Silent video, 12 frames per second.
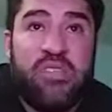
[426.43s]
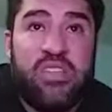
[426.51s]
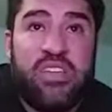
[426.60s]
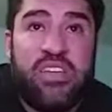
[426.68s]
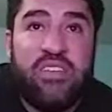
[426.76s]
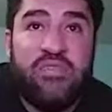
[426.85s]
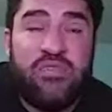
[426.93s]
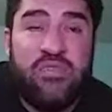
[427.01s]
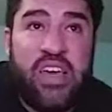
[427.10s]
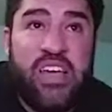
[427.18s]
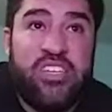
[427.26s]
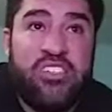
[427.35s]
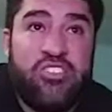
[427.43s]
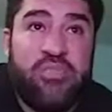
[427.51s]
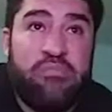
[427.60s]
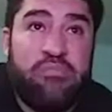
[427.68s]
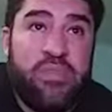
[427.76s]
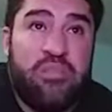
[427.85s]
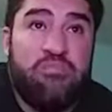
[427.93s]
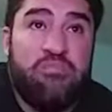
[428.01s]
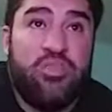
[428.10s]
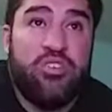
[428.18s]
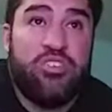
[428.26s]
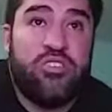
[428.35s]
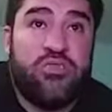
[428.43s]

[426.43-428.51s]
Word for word: the leaves of the ancient mint bush,